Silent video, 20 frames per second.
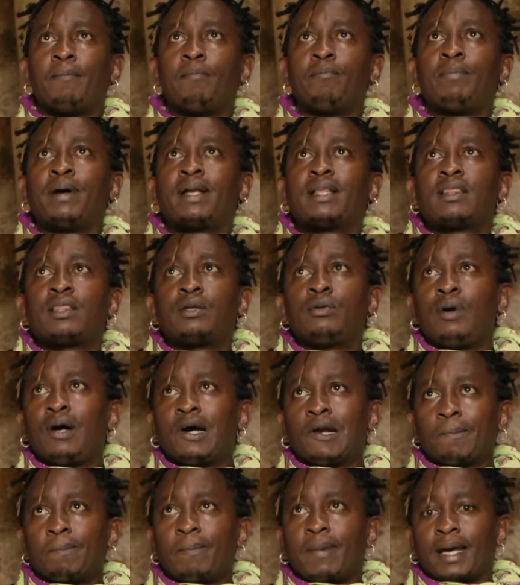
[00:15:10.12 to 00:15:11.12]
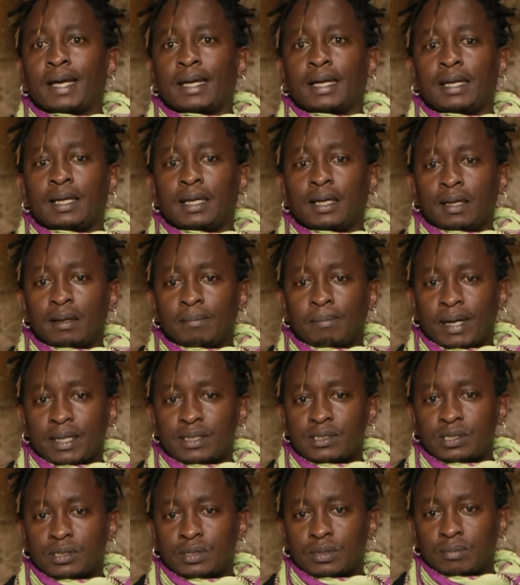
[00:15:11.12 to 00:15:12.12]
But throughout my
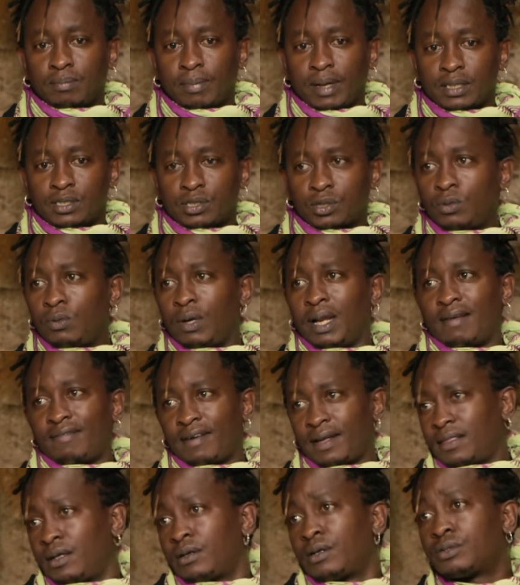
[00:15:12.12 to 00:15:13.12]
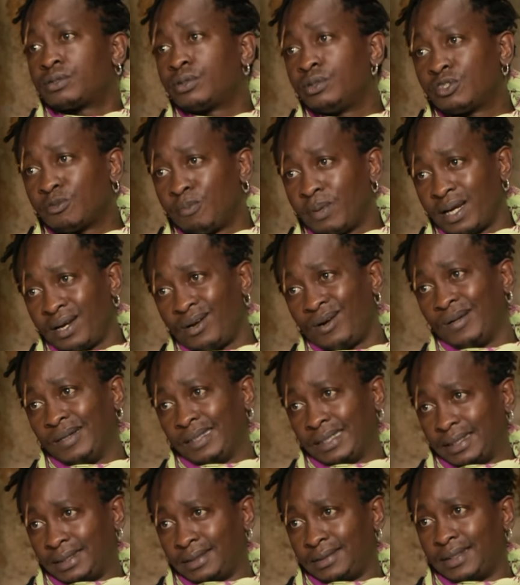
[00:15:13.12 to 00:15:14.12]
school life, I thought I was going to be a
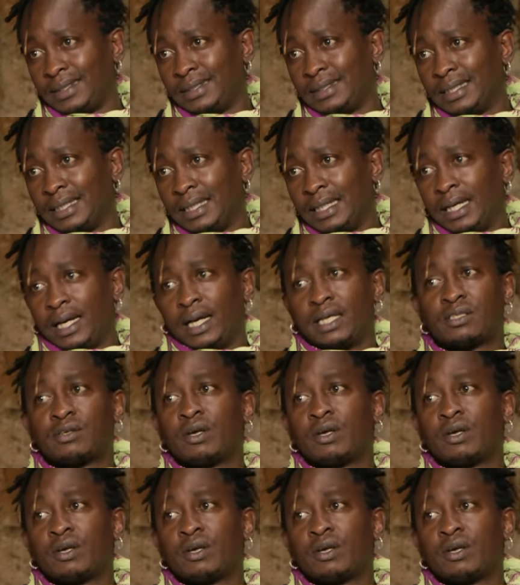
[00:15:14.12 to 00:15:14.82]
doctor, right? And